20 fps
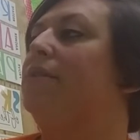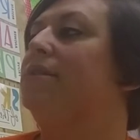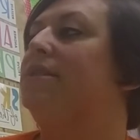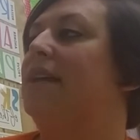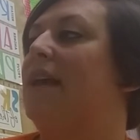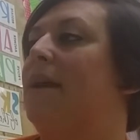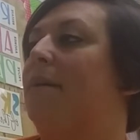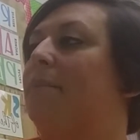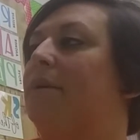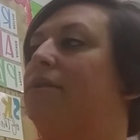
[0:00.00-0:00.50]

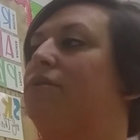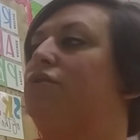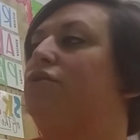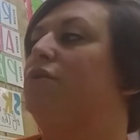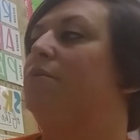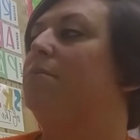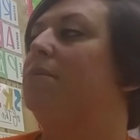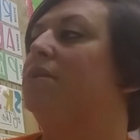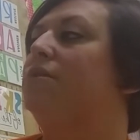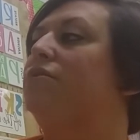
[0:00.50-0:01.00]
damage to
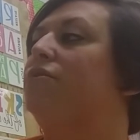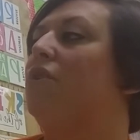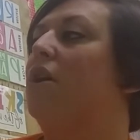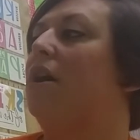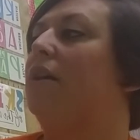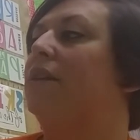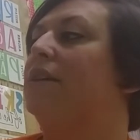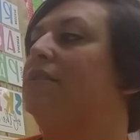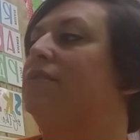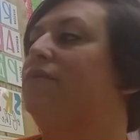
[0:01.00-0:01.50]
Miss
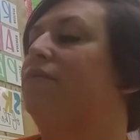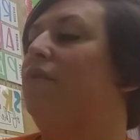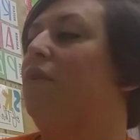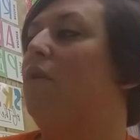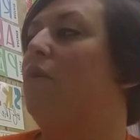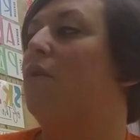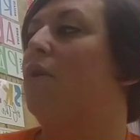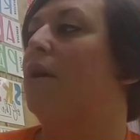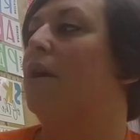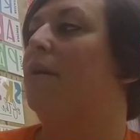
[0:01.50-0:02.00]
Crawley's
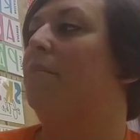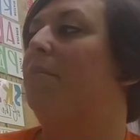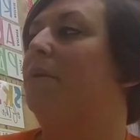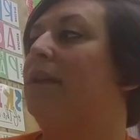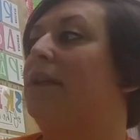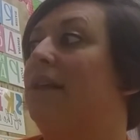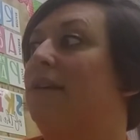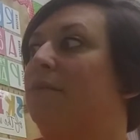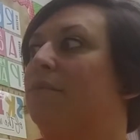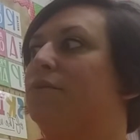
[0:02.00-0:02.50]
floor, but
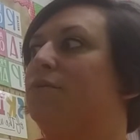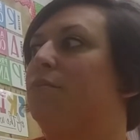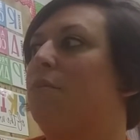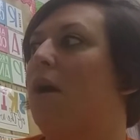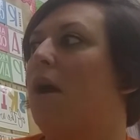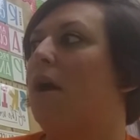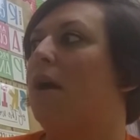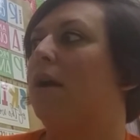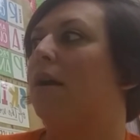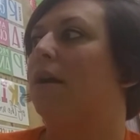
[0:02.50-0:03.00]
he was
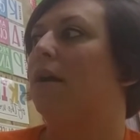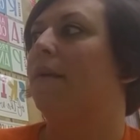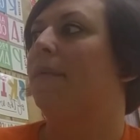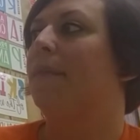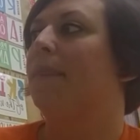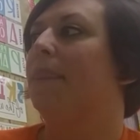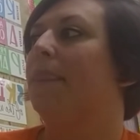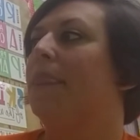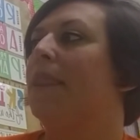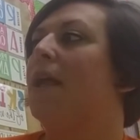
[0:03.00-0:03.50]
wrong.
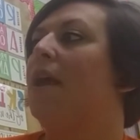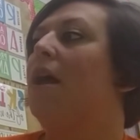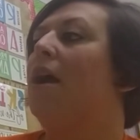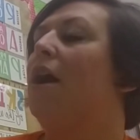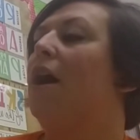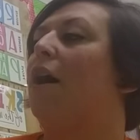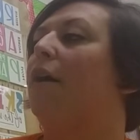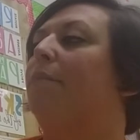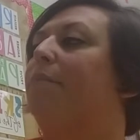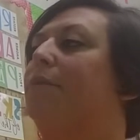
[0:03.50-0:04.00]

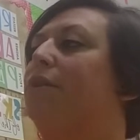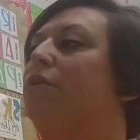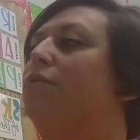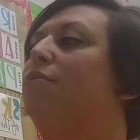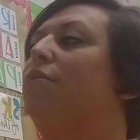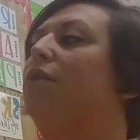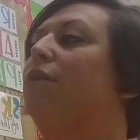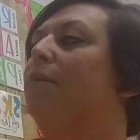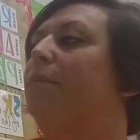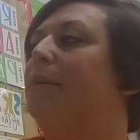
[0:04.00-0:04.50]
A
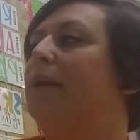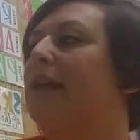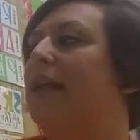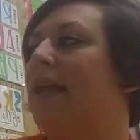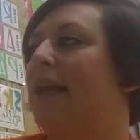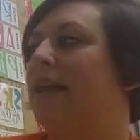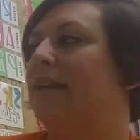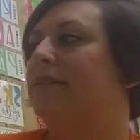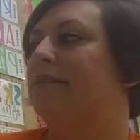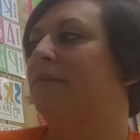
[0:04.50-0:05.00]
bugle
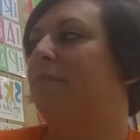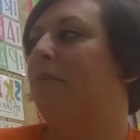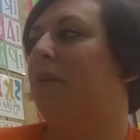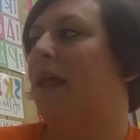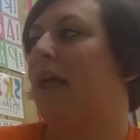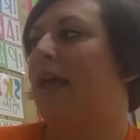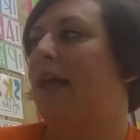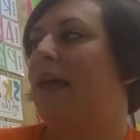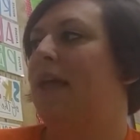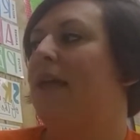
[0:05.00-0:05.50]
began to
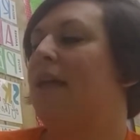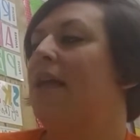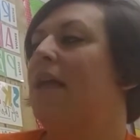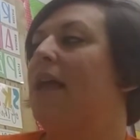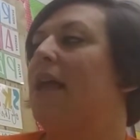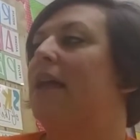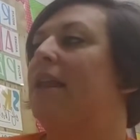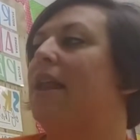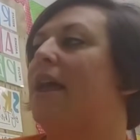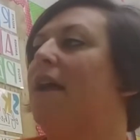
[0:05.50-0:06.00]
play,
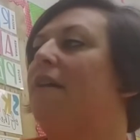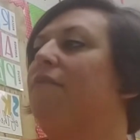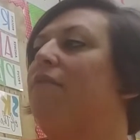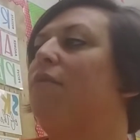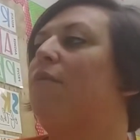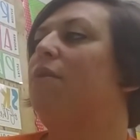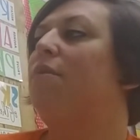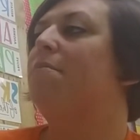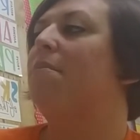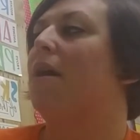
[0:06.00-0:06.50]
and
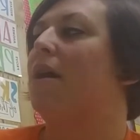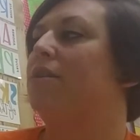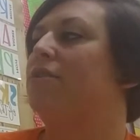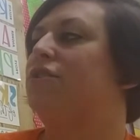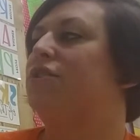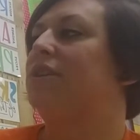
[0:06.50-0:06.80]
everyone marched